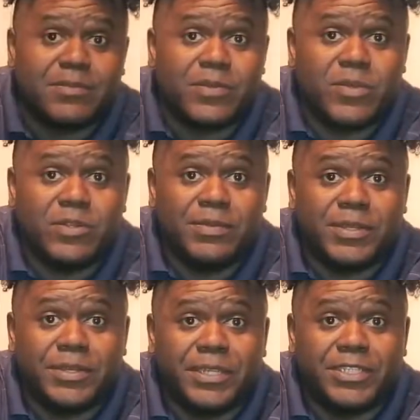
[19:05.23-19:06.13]

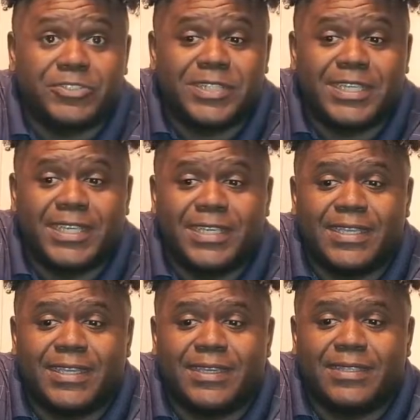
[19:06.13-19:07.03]
mulberry tree
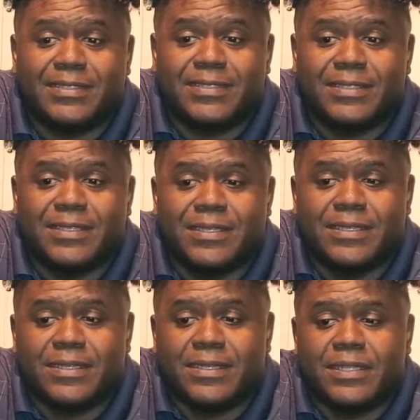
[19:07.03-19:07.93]
cuttings.
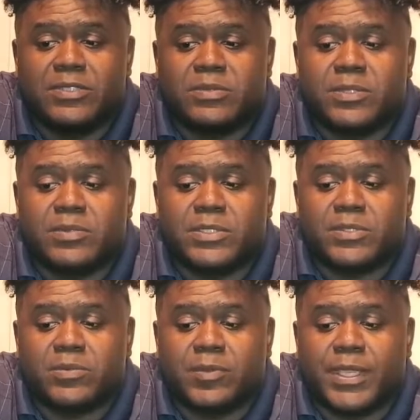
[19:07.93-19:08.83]
This one was
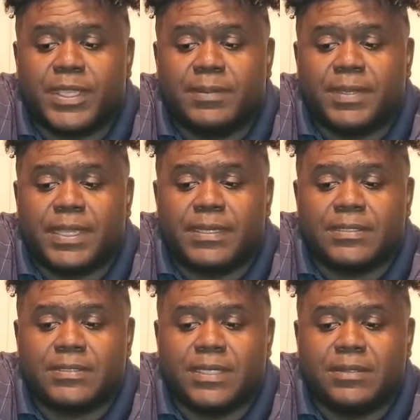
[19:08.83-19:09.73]
the red
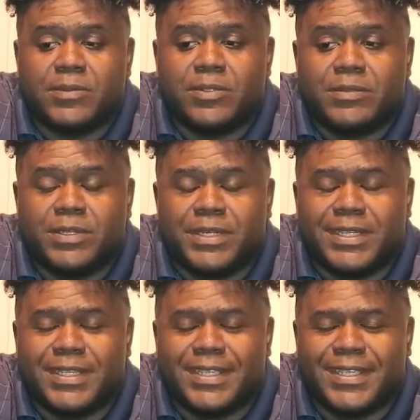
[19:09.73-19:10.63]
Pakistan
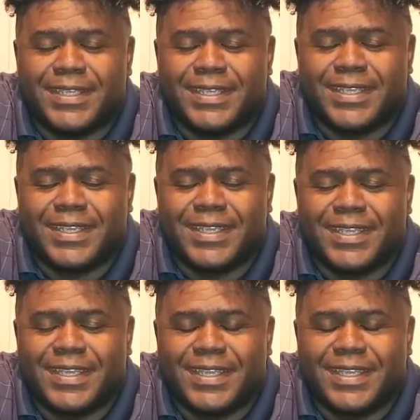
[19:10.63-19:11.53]
mulberry
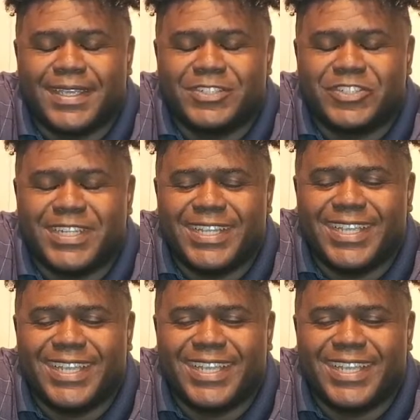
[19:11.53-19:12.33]
tree.